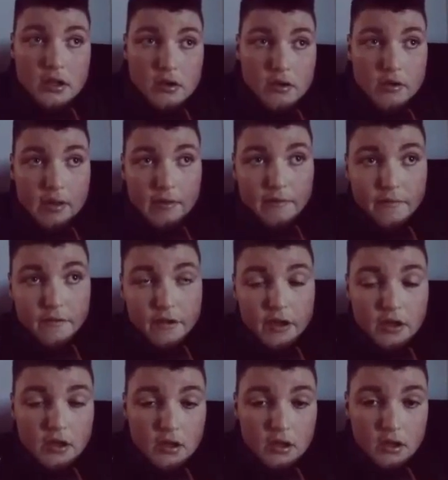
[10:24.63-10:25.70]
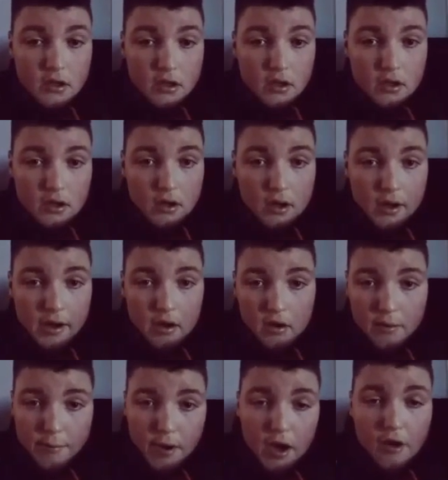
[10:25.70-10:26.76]
do something
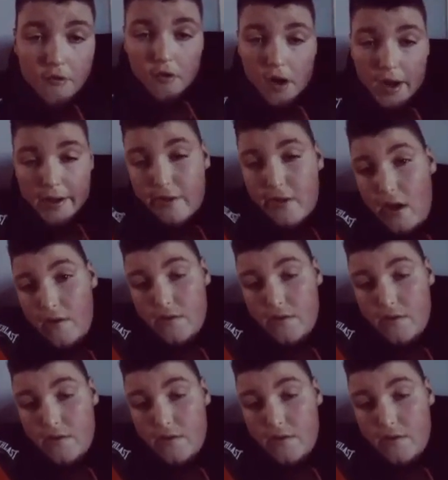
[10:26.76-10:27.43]
like bike ride,